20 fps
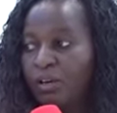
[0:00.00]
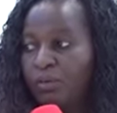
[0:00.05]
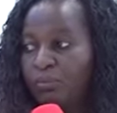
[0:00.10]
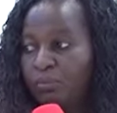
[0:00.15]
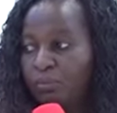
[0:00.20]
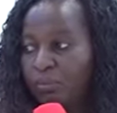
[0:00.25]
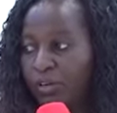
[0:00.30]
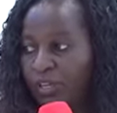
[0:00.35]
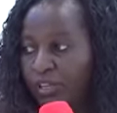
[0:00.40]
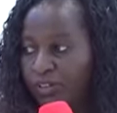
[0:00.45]

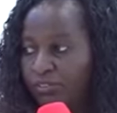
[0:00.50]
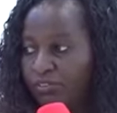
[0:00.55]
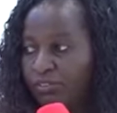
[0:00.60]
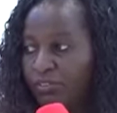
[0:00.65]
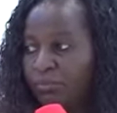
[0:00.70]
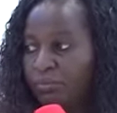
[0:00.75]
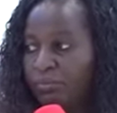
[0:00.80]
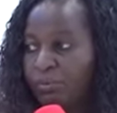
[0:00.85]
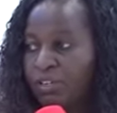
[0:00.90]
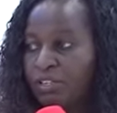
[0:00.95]
Pray for
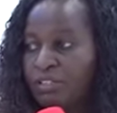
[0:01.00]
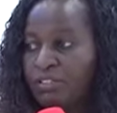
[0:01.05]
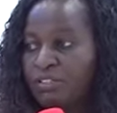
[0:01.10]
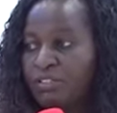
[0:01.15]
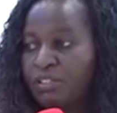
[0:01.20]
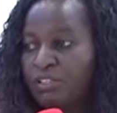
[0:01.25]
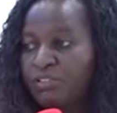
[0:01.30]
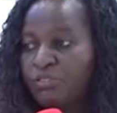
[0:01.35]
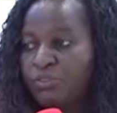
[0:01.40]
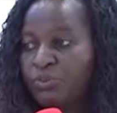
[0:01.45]

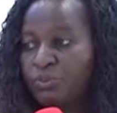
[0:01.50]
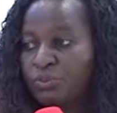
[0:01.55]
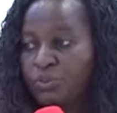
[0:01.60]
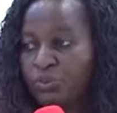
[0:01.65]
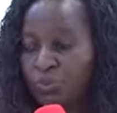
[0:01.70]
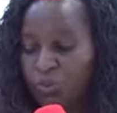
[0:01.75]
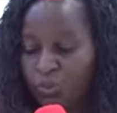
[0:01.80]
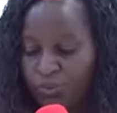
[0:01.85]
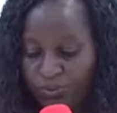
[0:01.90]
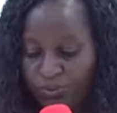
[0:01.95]
President Ruto.